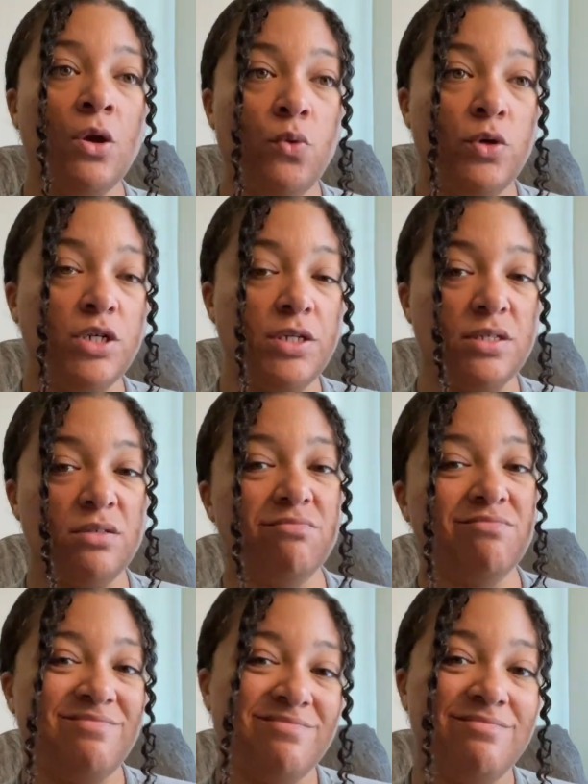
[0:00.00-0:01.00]
which is,
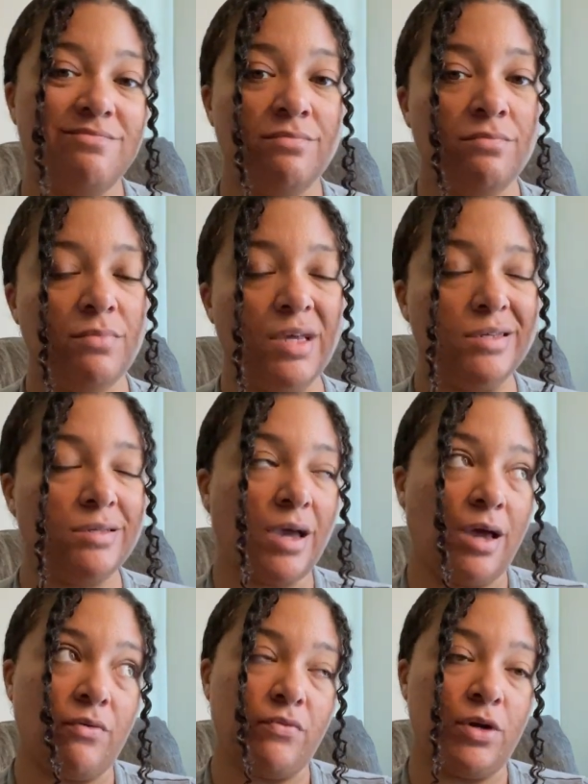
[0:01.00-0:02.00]
mm,
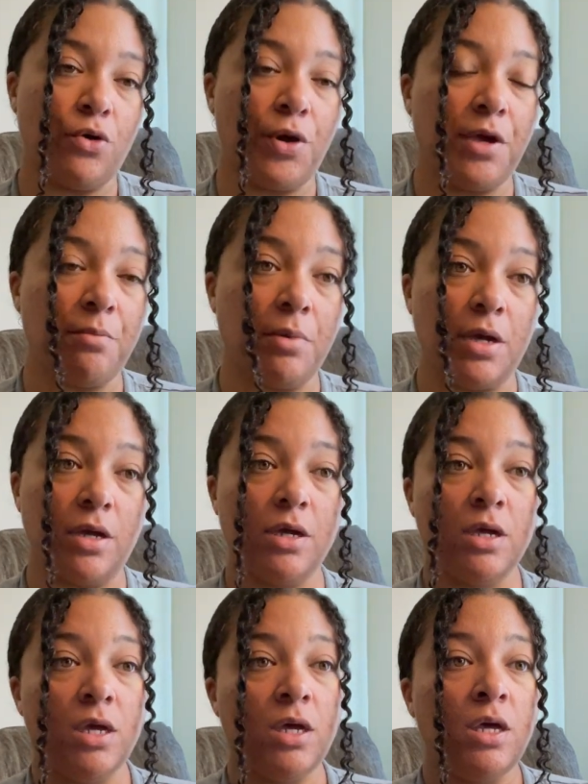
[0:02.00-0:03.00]
kind of annoying, but
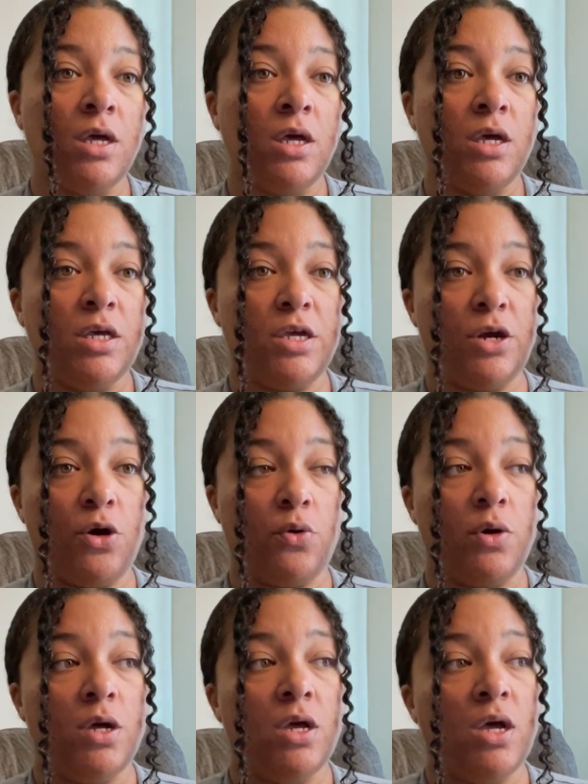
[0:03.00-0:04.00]
you know,
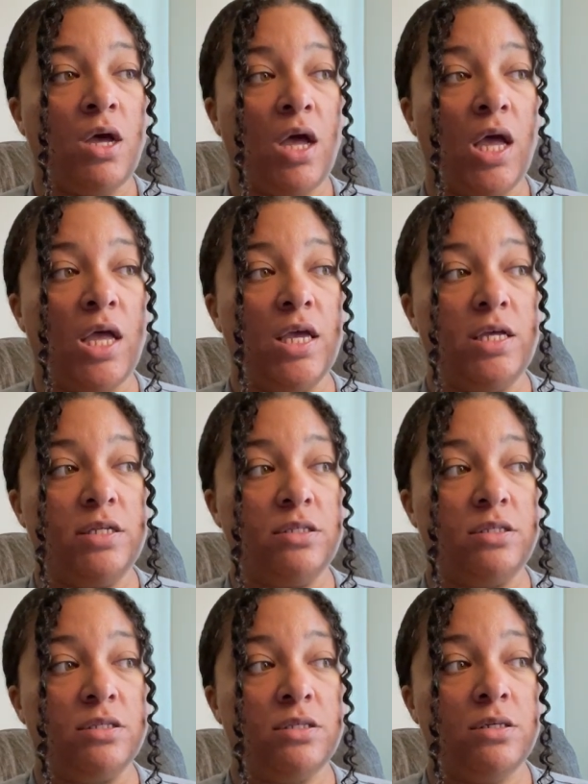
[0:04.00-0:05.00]

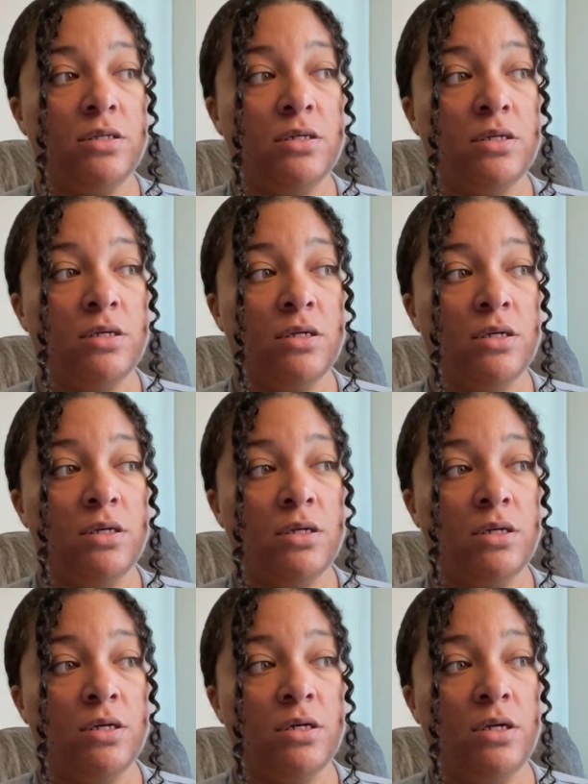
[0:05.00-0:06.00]
it's
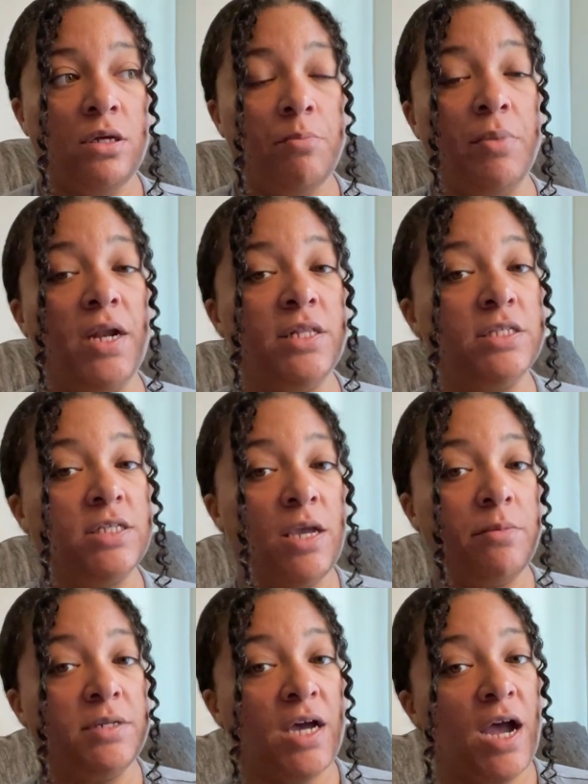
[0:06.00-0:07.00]
but at the
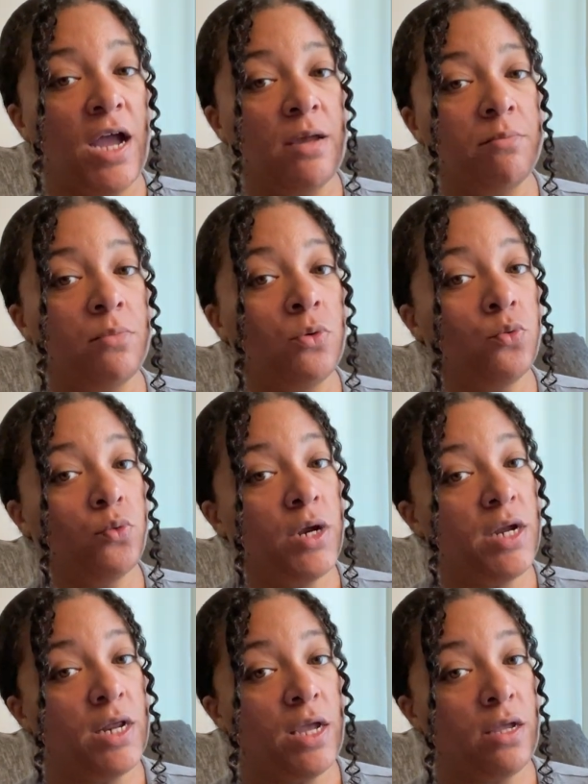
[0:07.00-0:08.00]
same time,
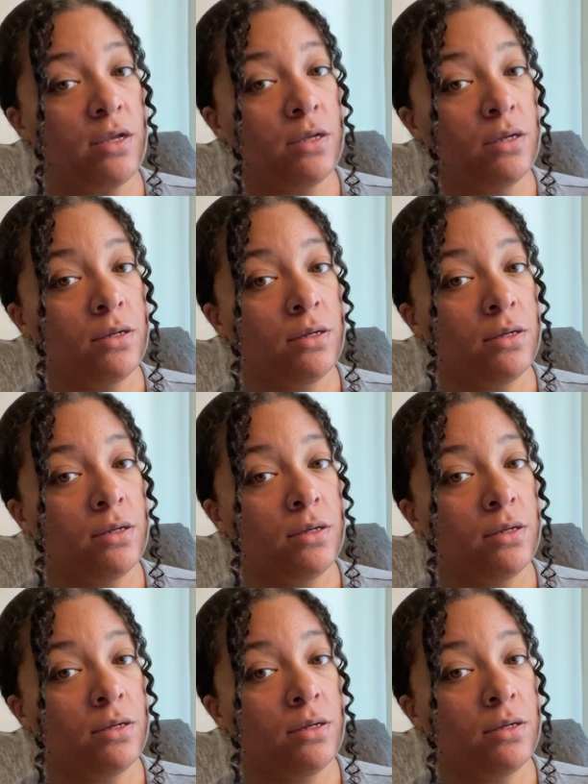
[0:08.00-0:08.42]
reading